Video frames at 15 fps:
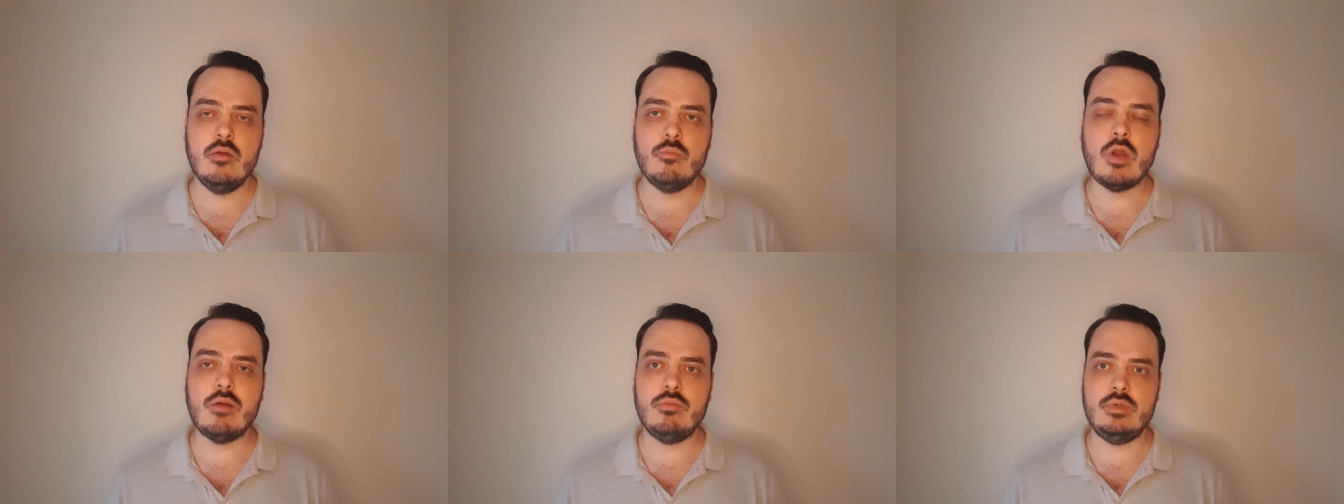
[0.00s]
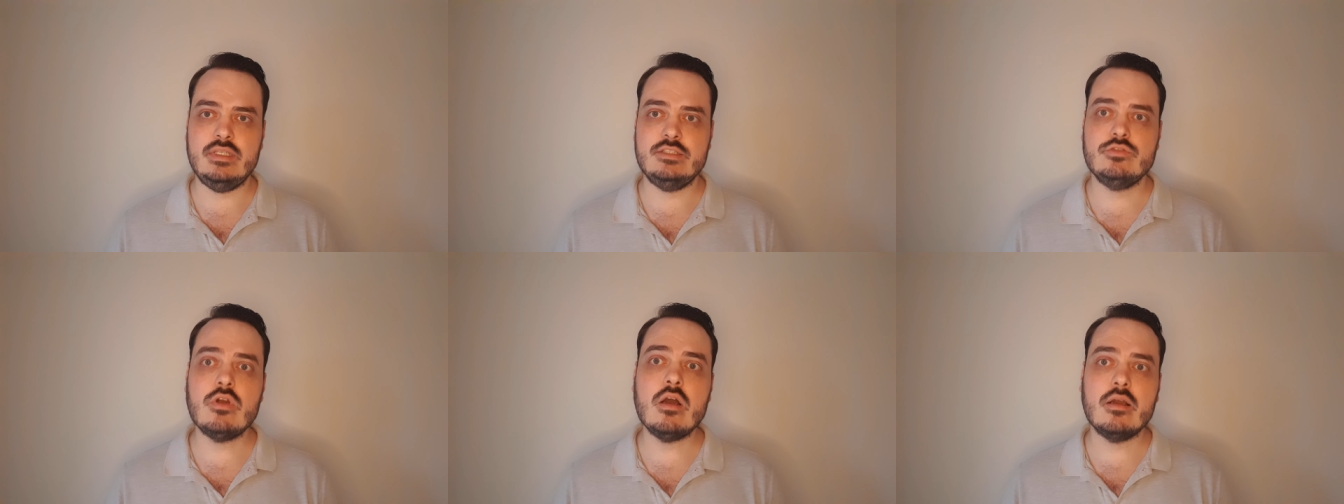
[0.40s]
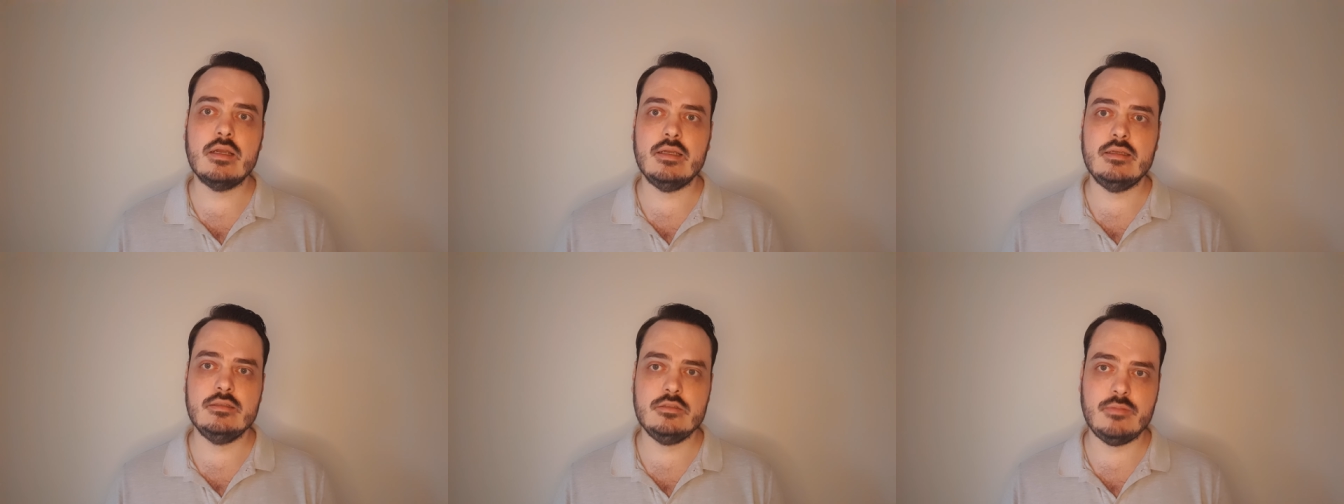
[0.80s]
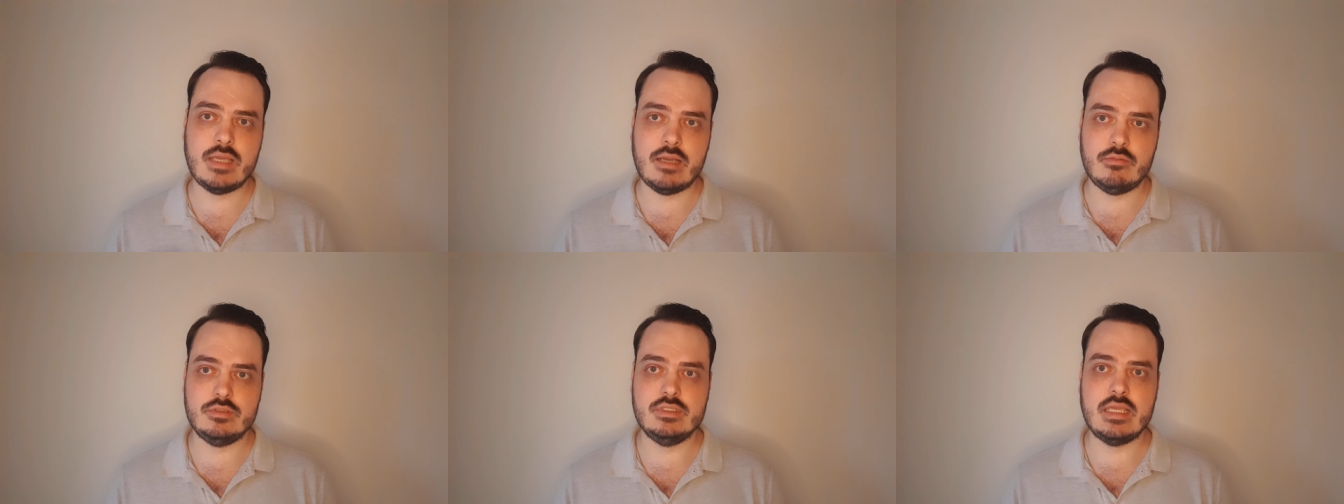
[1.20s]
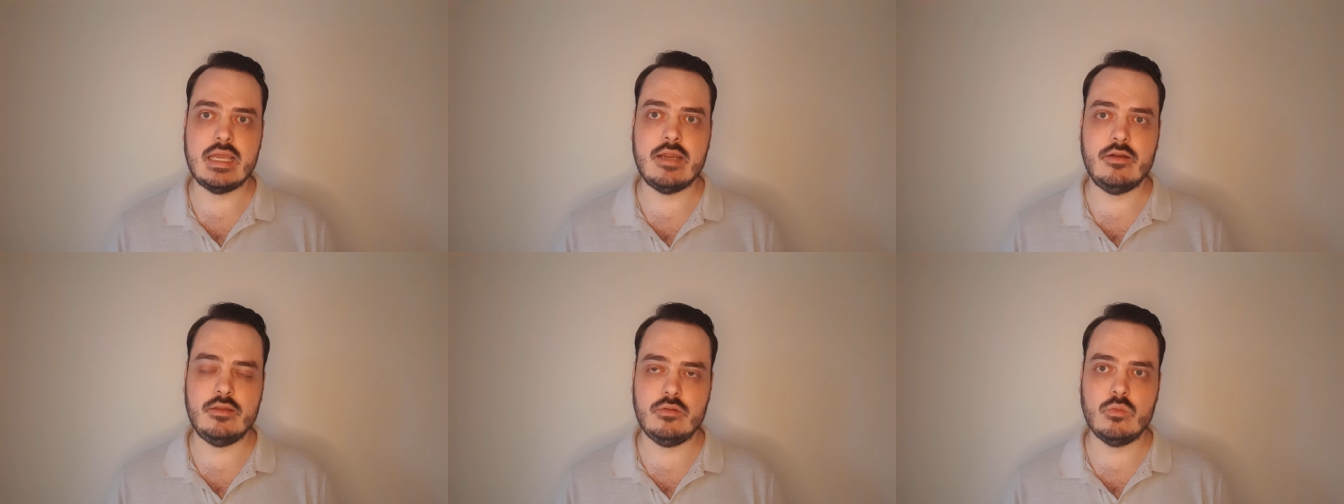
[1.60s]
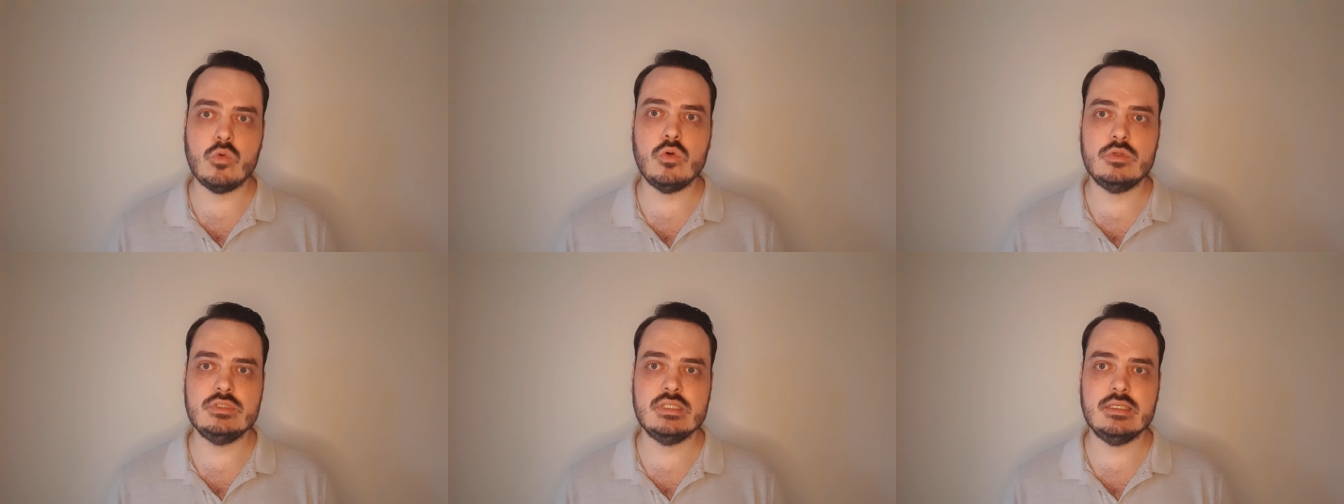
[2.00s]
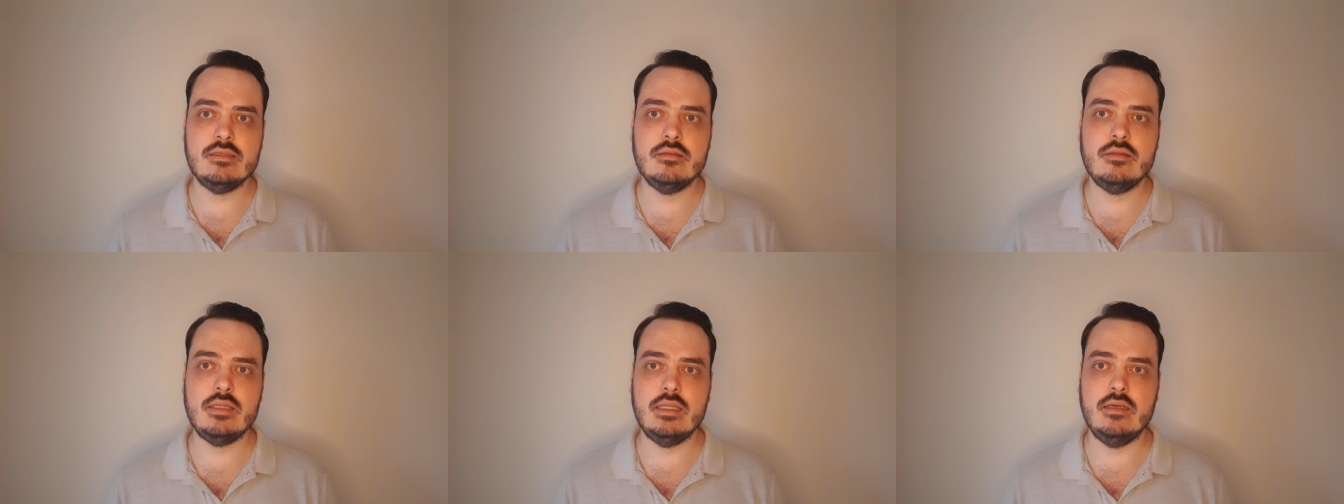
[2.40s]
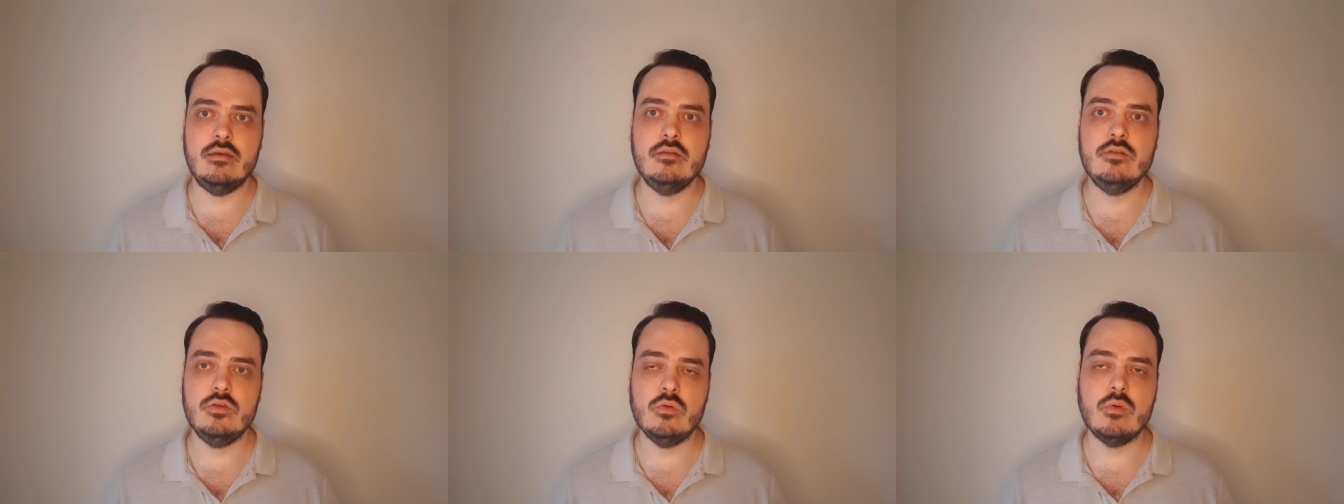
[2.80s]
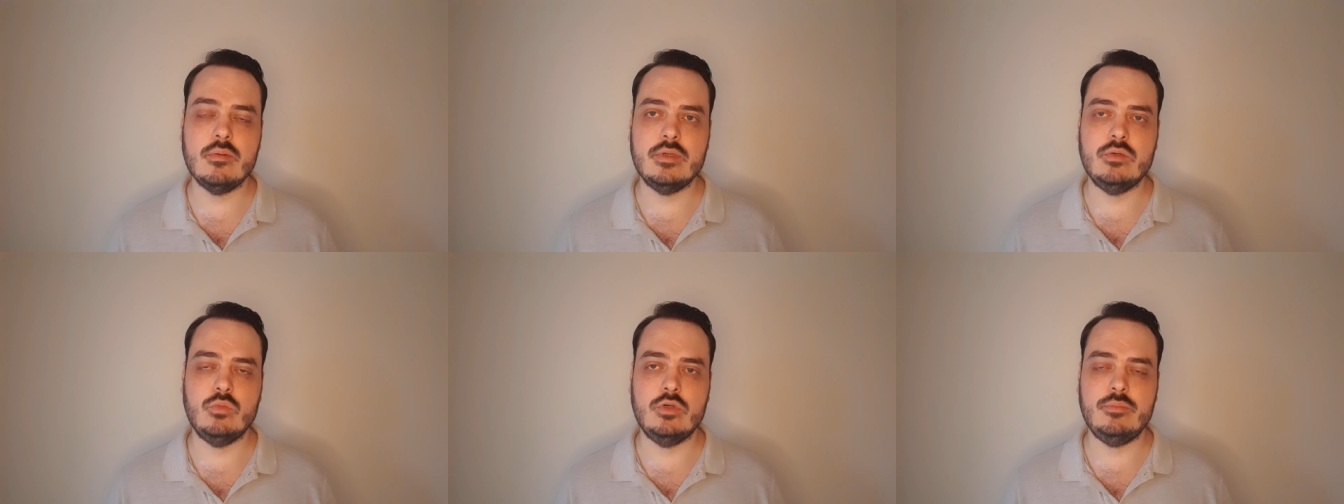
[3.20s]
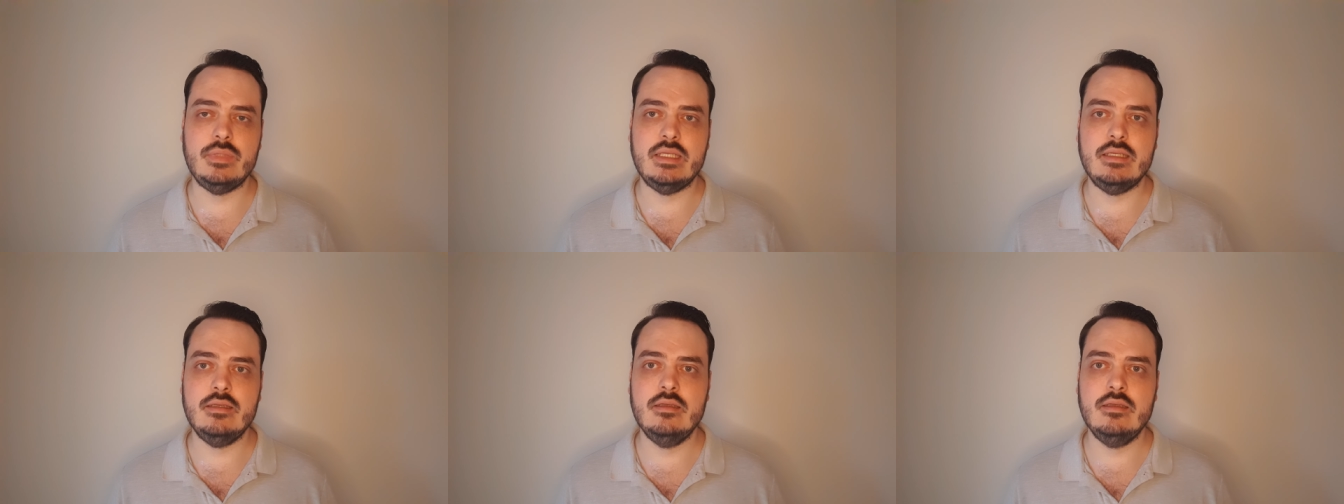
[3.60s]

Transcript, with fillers: probably stronger to be able to carry the water than a woman would be.